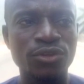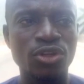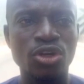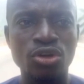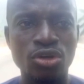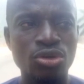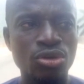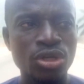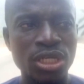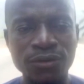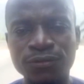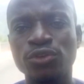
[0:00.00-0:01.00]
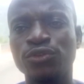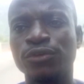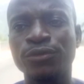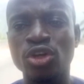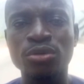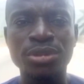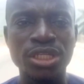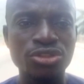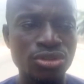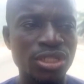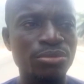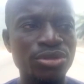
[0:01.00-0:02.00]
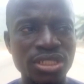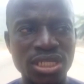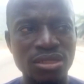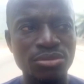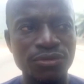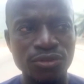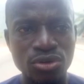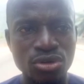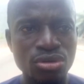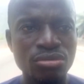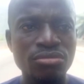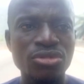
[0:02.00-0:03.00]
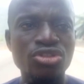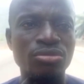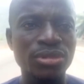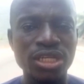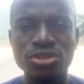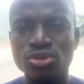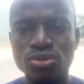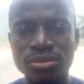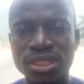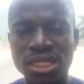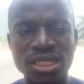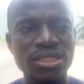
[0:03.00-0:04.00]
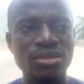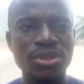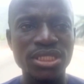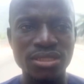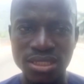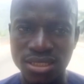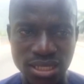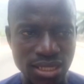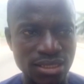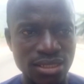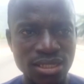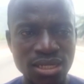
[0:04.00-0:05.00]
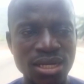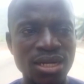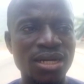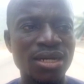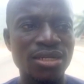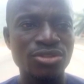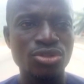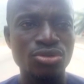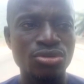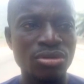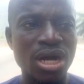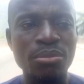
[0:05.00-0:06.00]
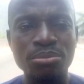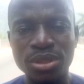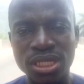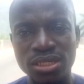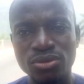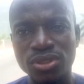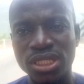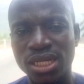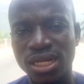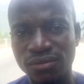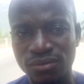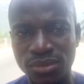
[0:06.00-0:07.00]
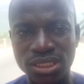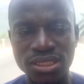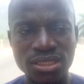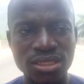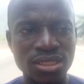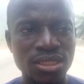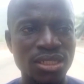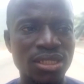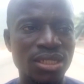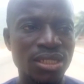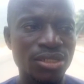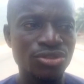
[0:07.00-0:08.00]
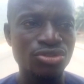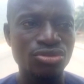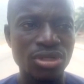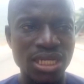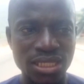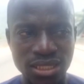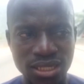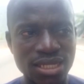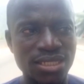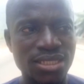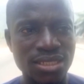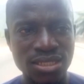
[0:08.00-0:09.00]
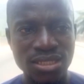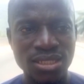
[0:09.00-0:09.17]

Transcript: you've not been to the bridge side before, sometimes you'll be a little bit scared. So I'm pleading with the government to at least,